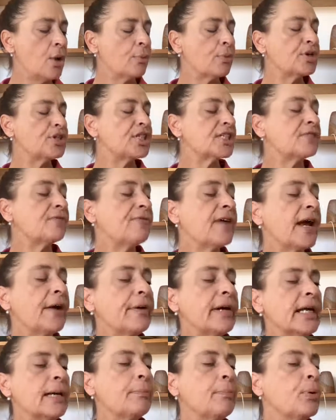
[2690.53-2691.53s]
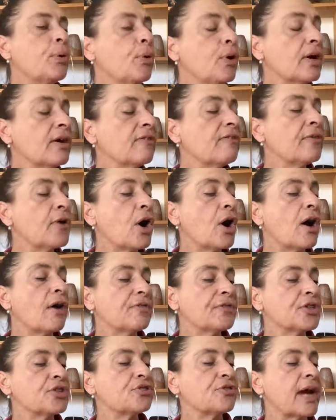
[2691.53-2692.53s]
which is very important for
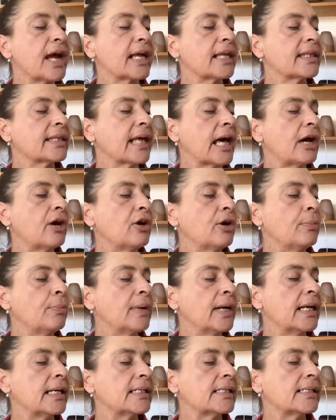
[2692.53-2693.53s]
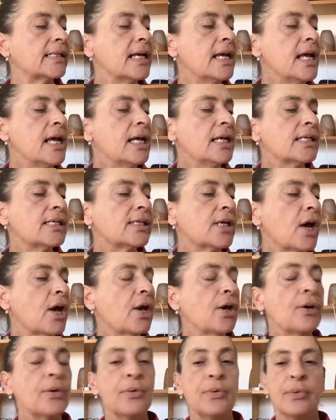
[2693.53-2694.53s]
off the track thoroughbreds.
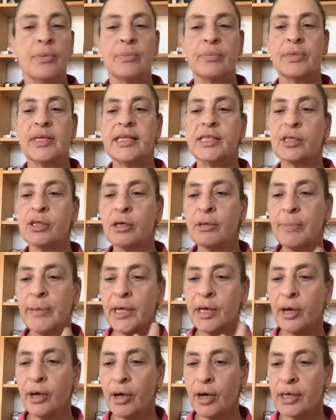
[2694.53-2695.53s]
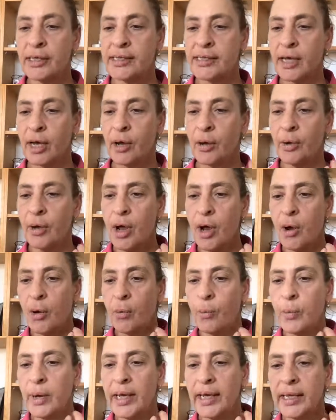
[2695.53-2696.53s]
So this could be her. So
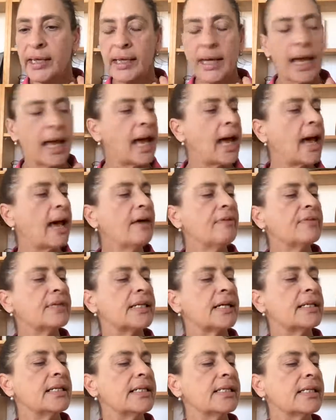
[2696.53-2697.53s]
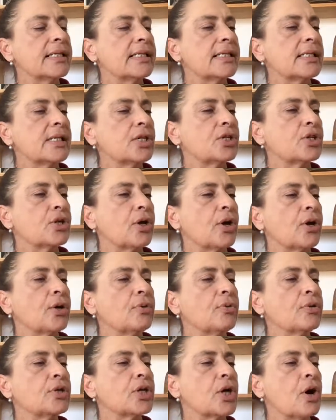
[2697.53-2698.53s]
we have, so this is the
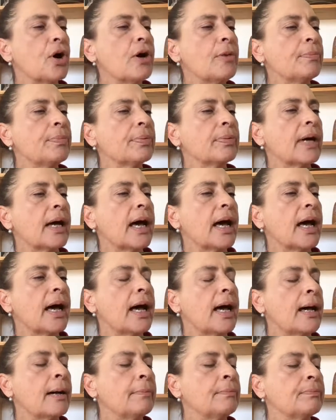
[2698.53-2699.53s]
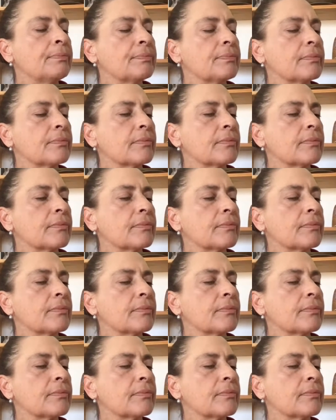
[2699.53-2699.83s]
turtle top. And